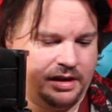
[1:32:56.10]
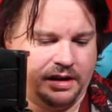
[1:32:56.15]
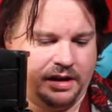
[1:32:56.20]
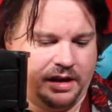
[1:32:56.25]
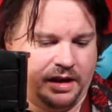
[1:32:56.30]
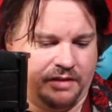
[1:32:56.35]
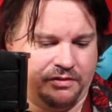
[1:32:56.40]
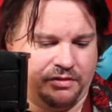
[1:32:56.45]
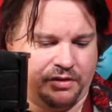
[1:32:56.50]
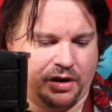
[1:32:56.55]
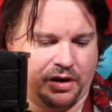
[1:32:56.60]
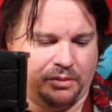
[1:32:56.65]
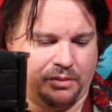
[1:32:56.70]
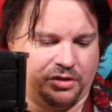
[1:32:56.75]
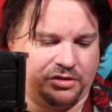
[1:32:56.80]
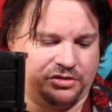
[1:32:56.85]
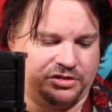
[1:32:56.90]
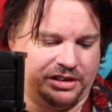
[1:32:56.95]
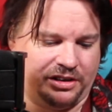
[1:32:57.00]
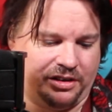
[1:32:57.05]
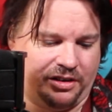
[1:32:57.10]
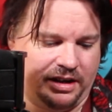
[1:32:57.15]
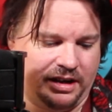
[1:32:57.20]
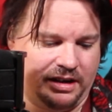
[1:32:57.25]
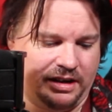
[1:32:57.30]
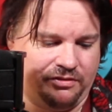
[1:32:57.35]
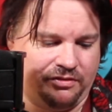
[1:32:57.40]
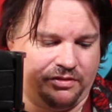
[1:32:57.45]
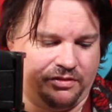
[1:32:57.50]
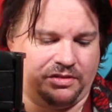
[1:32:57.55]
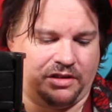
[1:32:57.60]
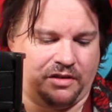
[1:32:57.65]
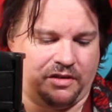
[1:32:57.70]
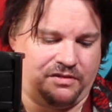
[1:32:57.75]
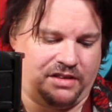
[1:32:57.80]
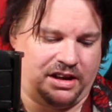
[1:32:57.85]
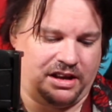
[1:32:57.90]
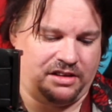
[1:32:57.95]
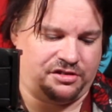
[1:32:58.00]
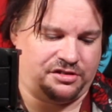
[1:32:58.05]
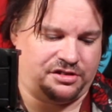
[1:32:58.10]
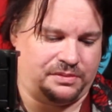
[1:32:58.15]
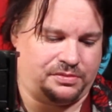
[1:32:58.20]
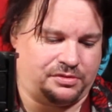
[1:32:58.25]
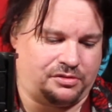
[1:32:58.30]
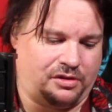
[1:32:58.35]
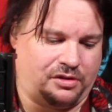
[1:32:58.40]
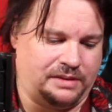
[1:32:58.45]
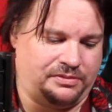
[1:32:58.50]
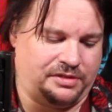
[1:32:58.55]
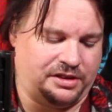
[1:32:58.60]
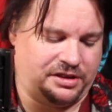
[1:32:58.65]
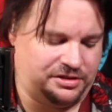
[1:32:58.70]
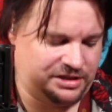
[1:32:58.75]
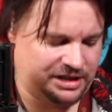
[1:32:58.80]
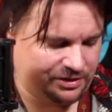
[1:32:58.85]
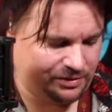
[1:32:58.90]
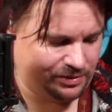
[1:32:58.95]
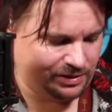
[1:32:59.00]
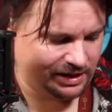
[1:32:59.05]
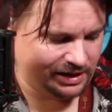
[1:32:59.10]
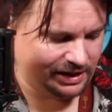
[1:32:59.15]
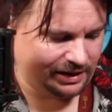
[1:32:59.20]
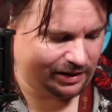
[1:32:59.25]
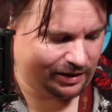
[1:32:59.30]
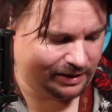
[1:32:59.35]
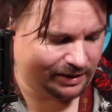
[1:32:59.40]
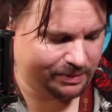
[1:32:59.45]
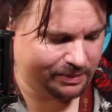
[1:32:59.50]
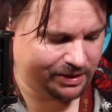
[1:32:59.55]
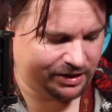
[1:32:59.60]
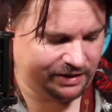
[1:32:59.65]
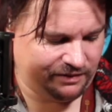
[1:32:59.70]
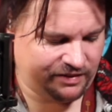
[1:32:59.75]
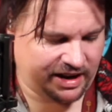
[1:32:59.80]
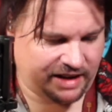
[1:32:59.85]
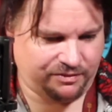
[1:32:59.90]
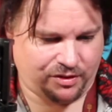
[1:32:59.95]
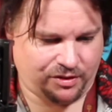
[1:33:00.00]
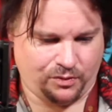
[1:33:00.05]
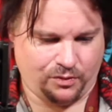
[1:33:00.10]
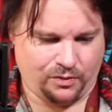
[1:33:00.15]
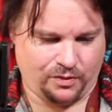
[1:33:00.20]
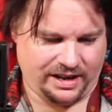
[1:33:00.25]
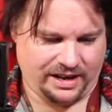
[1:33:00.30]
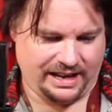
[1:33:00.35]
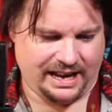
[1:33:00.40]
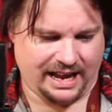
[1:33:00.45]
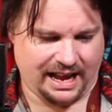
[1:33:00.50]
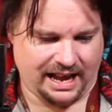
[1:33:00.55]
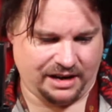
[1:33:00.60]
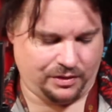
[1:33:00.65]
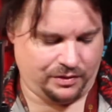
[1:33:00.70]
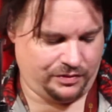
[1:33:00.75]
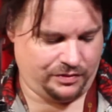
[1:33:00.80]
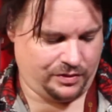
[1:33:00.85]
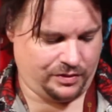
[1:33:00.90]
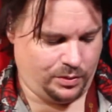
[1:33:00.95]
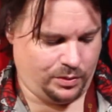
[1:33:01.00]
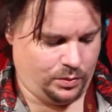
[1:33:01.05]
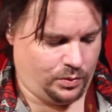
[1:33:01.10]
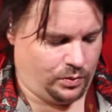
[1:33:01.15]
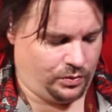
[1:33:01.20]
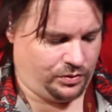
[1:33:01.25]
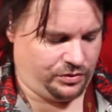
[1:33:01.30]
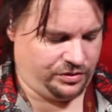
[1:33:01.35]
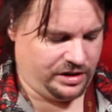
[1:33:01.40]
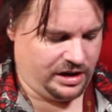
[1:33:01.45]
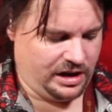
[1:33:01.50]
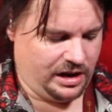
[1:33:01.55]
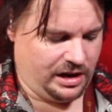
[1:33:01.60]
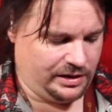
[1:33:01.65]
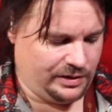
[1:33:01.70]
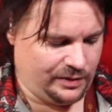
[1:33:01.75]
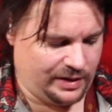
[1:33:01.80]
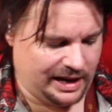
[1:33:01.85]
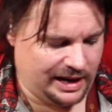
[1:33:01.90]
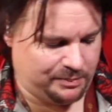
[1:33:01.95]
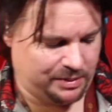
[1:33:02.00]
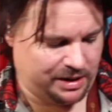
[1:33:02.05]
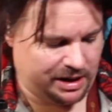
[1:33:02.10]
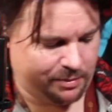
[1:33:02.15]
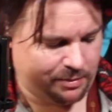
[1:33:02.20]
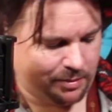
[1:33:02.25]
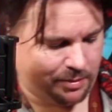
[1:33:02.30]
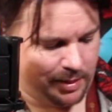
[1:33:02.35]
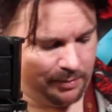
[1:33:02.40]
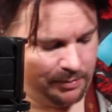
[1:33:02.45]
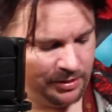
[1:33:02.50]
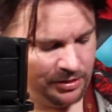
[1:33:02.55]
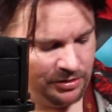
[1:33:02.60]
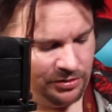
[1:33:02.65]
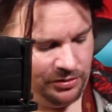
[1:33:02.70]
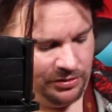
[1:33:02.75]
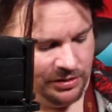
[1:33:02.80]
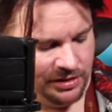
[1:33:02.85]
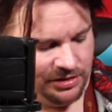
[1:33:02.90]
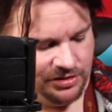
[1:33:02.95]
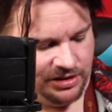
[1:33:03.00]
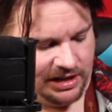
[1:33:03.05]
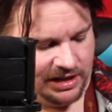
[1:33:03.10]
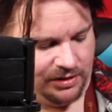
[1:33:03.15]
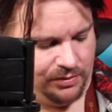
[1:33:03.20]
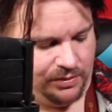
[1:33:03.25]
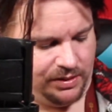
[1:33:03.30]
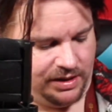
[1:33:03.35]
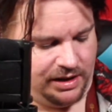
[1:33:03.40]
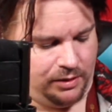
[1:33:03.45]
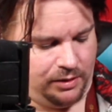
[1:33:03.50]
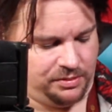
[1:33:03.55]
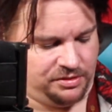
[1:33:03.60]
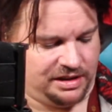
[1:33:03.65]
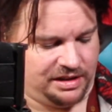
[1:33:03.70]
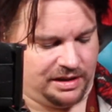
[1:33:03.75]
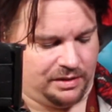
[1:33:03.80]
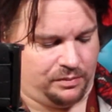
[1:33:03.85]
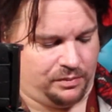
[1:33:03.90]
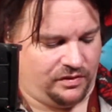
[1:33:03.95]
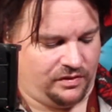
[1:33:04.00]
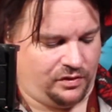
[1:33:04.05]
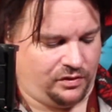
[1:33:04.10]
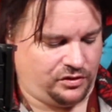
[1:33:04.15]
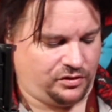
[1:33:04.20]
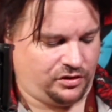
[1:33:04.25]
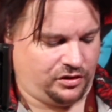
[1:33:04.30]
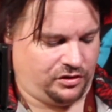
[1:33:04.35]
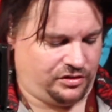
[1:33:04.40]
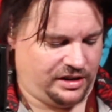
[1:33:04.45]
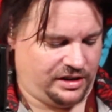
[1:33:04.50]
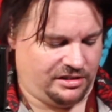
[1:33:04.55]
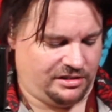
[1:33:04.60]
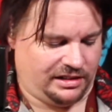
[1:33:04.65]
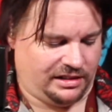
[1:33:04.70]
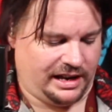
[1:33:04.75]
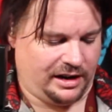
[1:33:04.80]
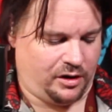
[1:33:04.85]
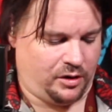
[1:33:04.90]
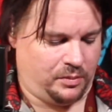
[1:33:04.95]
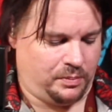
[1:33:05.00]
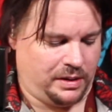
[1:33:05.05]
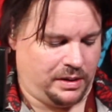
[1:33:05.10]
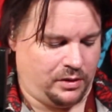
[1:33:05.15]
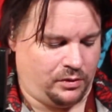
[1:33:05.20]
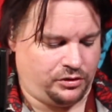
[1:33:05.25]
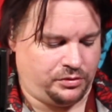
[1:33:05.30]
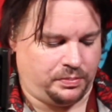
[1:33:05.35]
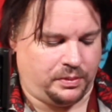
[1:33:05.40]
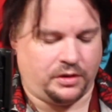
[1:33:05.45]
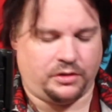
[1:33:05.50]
If you are watching live, don't forget to subscribe to the channel. Click the like button if you haven't already. And of course, you can become a member to this channel and help us out with not just these Lego builds, but